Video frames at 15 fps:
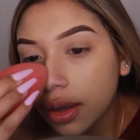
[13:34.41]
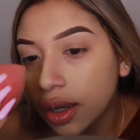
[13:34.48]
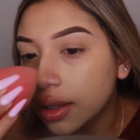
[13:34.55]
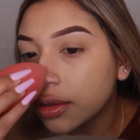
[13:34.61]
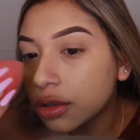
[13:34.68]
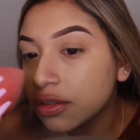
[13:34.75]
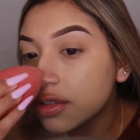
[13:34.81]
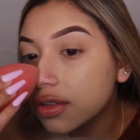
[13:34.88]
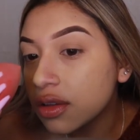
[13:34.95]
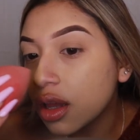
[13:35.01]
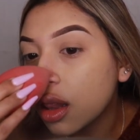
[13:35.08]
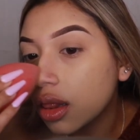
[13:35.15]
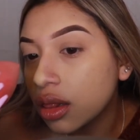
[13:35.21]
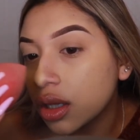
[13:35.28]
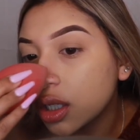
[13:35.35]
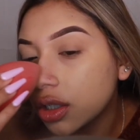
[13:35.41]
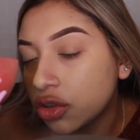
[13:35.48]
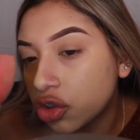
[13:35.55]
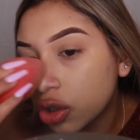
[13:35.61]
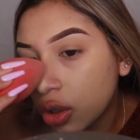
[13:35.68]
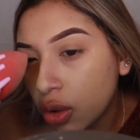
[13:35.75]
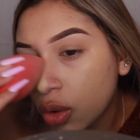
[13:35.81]
And there's this
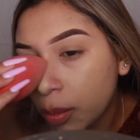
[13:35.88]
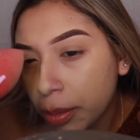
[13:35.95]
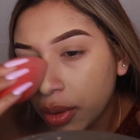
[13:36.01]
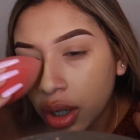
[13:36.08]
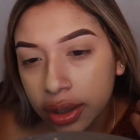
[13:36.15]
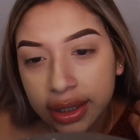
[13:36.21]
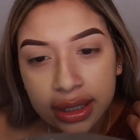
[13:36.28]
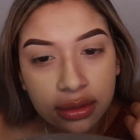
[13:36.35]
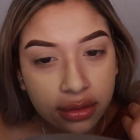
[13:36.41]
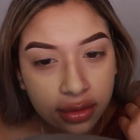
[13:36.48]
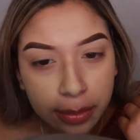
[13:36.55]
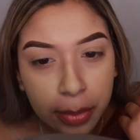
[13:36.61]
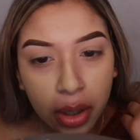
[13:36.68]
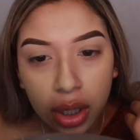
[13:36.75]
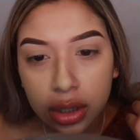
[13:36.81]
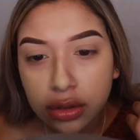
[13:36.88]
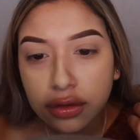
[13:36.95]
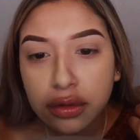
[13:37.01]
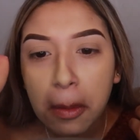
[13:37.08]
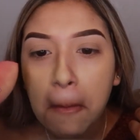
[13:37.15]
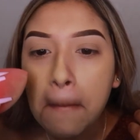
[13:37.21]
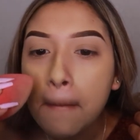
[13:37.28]
little parking spot.